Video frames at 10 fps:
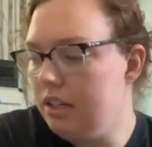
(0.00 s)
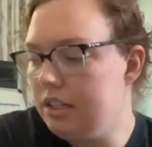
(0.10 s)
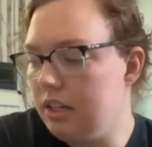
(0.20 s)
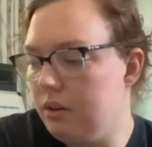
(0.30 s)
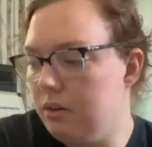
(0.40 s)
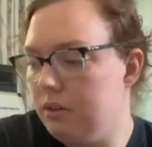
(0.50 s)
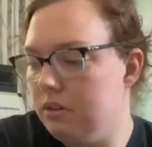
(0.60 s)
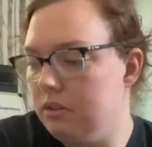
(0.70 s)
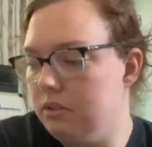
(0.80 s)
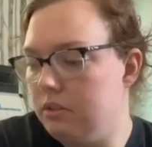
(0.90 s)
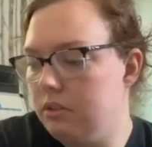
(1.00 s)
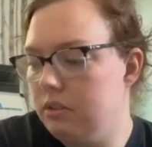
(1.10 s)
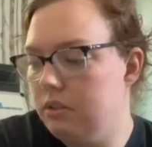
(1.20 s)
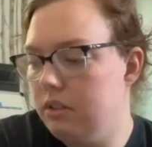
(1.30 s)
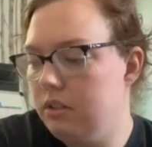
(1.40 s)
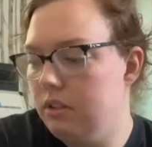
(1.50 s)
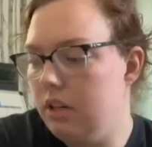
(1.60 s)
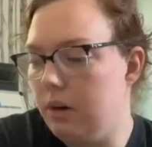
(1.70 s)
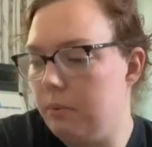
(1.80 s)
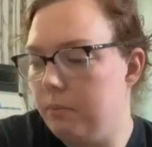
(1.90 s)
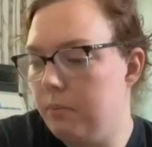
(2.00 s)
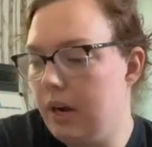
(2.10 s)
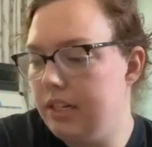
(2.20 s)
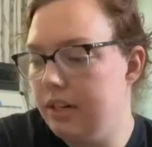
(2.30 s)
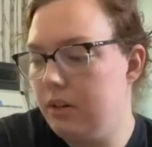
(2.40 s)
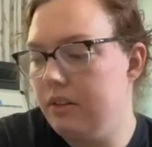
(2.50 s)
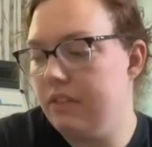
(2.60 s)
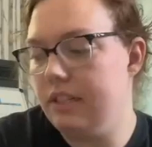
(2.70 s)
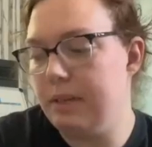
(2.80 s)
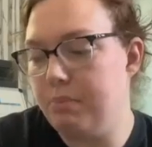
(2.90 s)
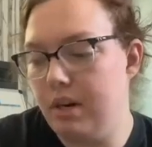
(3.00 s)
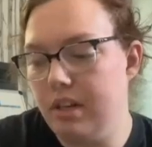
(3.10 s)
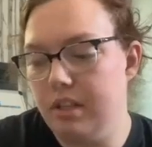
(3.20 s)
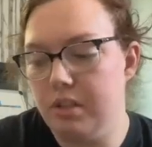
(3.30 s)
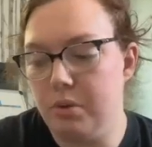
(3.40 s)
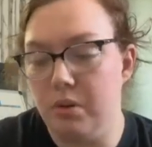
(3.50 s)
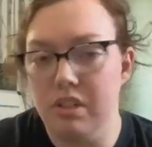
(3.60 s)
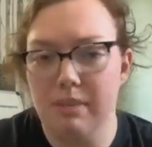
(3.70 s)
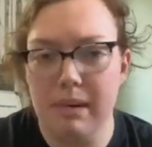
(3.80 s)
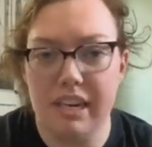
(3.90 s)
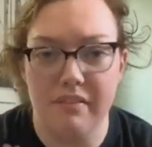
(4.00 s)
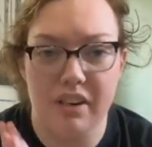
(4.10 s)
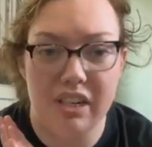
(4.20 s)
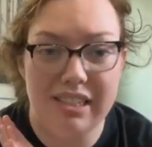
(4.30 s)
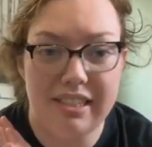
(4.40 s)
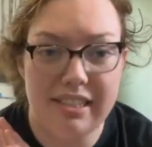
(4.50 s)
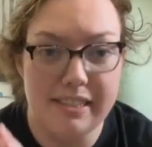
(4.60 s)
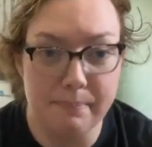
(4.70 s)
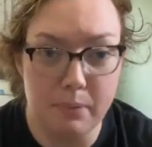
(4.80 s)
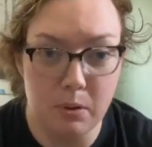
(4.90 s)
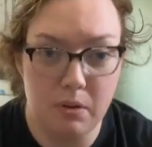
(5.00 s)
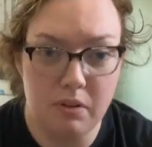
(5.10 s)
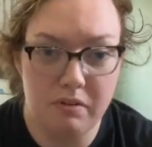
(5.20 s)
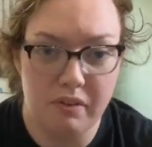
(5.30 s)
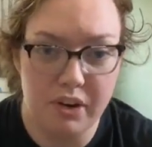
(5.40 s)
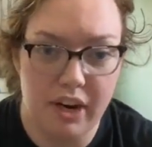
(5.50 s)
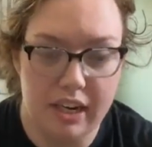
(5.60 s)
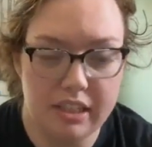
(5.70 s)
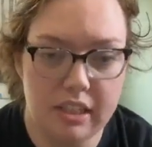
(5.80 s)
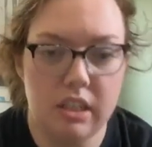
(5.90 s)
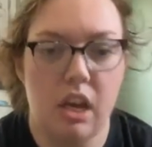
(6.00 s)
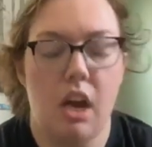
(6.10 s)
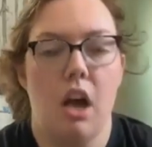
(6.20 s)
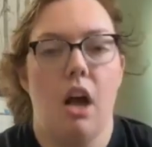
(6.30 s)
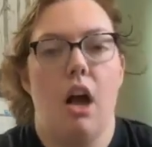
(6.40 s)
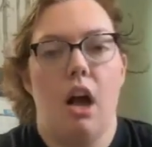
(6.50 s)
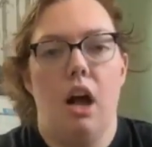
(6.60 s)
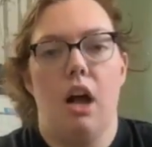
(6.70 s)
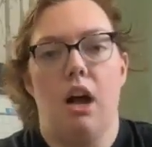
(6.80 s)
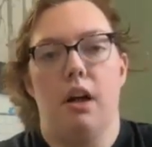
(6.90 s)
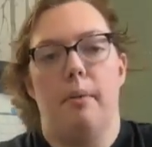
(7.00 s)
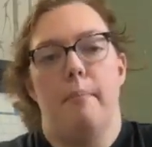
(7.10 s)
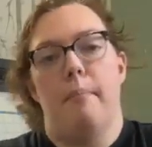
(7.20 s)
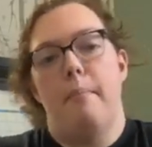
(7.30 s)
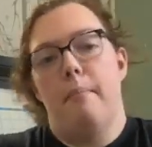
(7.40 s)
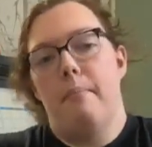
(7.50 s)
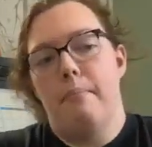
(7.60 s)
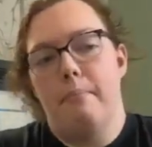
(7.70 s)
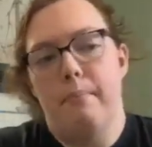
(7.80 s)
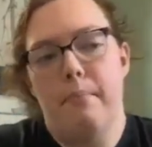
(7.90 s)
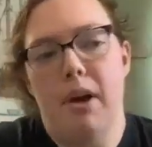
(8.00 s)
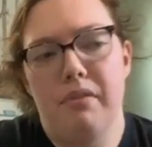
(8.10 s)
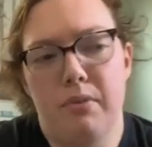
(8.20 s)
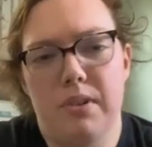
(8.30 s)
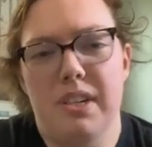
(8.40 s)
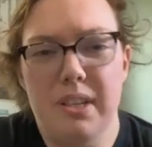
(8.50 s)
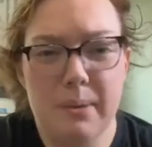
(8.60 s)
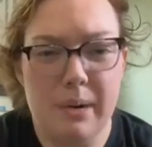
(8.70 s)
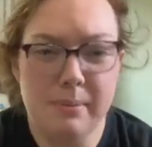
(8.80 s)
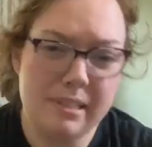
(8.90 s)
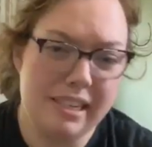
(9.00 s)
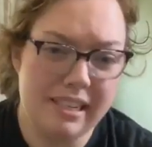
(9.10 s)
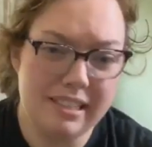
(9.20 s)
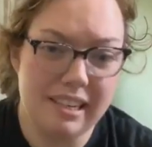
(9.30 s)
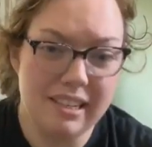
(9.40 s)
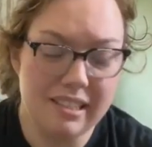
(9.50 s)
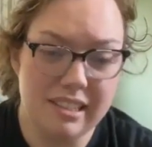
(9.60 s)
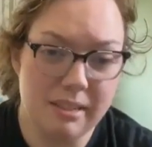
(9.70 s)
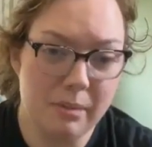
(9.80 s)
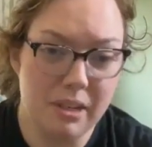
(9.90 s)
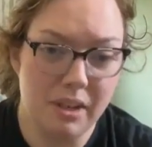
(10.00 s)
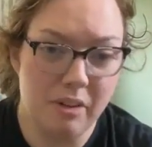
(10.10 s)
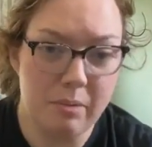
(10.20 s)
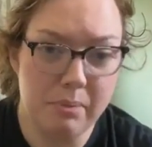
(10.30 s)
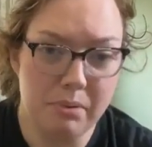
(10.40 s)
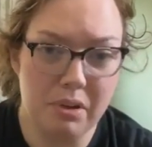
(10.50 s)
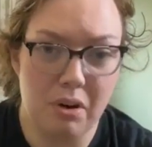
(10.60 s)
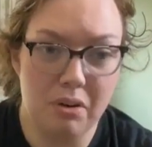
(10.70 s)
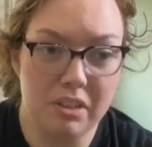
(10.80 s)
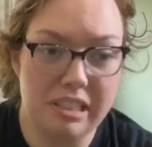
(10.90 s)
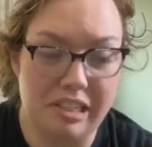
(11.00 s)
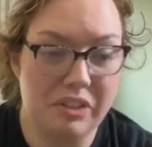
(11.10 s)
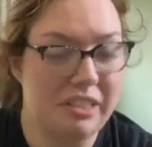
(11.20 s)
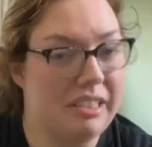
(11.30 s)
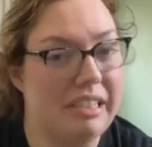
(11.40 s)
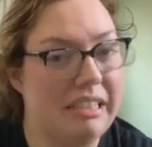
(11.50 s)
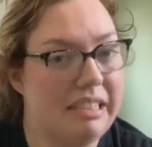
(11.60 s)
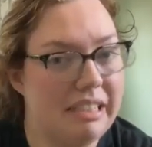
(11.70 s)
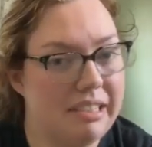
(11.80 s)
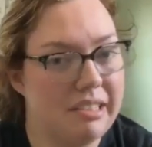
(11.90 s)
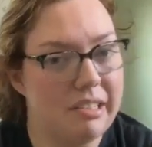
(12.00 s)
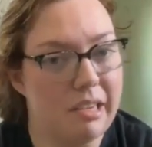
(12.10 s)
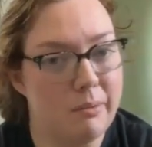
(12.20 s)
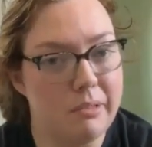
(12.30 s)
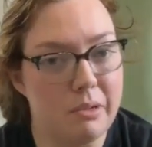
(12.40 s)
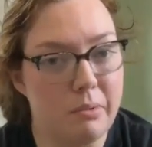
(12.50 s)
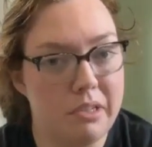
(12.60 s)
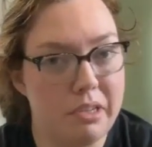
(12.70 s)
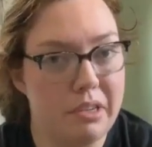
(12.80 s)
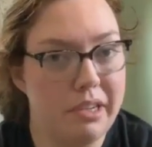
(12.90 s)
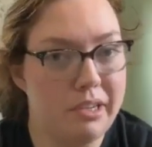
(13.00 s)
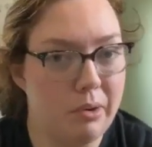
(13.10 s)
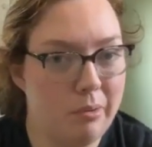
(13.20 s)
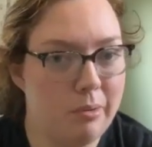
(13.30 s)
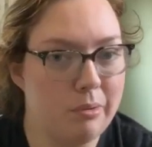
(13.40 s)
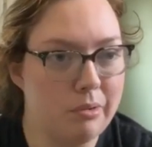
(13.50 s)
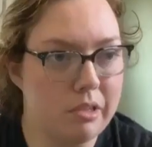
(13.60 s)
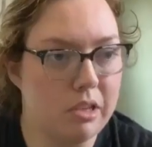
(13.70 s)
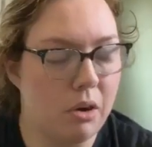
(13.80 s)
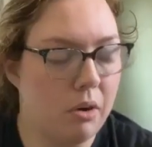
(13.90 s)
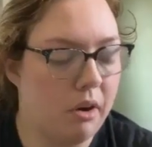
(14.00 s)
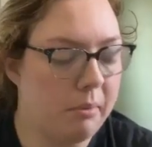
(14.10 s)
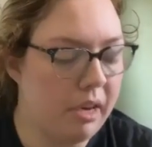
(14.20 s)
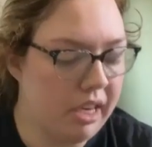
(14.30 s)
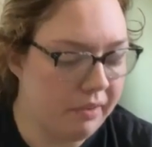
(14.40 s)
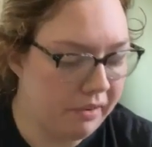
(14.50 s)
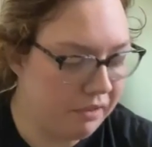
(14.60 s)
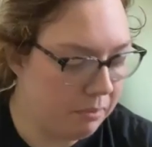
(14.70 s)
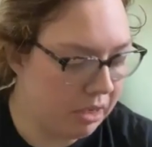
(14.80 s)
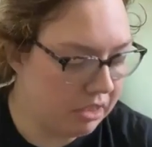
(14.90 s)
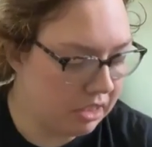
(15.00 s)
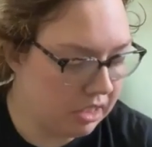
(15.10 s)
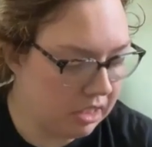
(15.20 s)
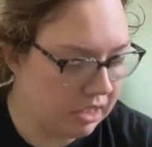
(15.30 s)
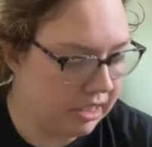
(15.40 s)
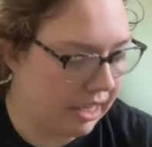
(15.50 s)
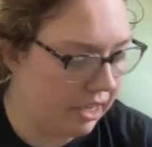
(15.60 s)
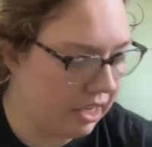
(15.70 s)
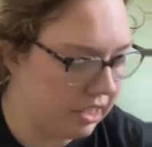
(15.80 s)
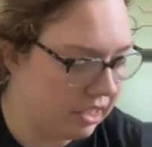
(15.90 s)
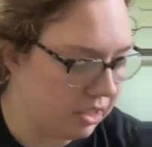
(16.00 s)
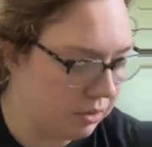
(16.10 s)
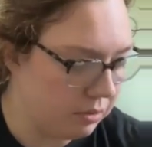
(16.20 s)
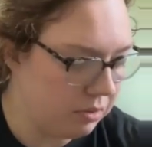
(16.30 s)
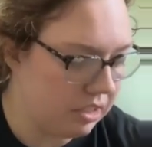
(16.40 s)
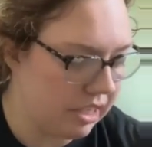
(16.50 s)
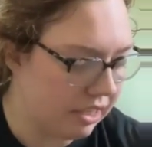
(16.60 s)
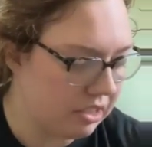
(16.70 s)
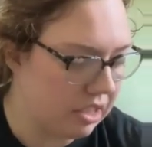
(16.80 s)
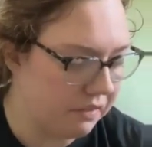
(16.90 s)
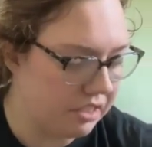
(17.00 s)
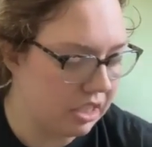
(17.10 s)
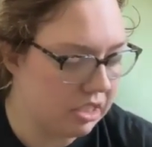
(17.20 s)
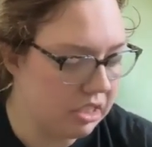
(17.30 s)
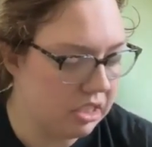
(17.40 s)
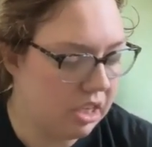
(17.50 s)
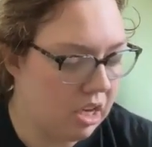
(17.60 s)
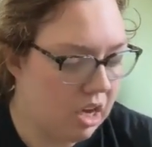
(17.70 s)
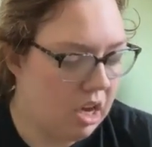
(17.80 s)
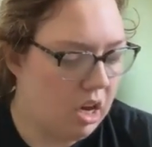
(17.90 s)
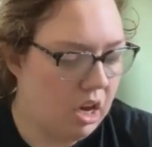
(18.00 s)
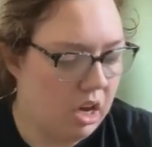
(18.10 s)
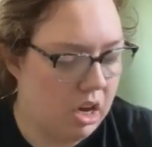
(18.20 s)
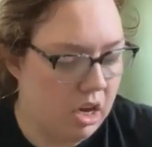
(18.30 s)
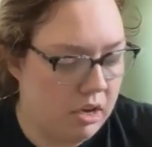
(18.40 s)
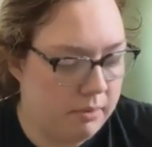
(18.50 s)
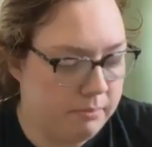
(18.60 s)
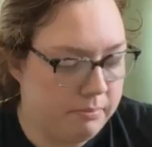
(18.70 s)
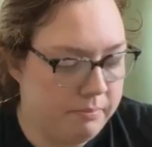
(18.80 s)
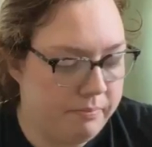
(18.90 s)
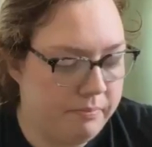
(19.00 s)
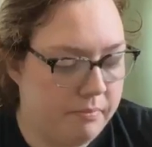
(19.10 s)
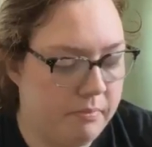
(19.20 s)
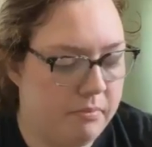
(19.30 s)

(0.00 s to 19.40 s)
and so, you know, I did all of this, I put it in the store to make it very simple for you guys. Um, Unfortunately, what I'm seeing is that it doesn't seem like a lot of people are all as interested as I was originally told. So I'm gonna give it a few months, see how you guys do, see how stuff does. Um,